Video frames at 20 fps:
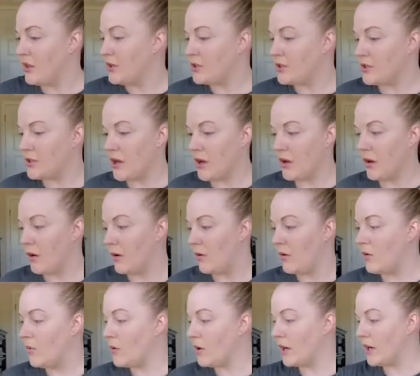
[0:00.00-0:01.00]

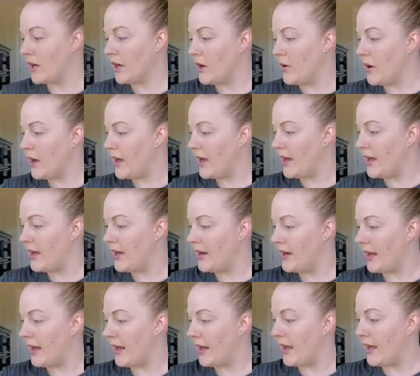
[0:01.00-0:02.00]
So we're gonna go
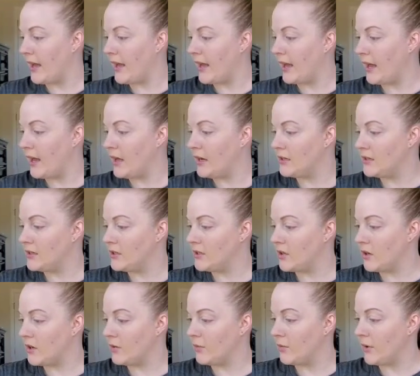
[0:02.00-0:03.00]
ahead and
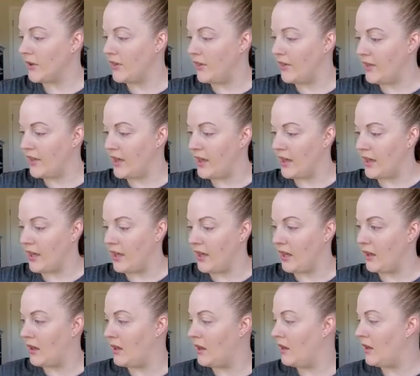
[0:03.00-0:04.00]
start with
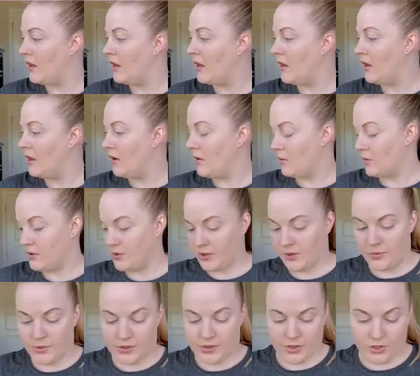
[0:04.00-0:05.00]
we'll
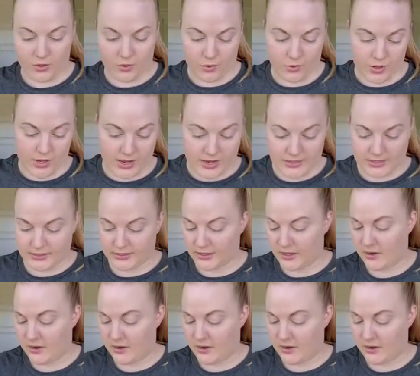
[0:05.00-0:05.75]
start with the crease.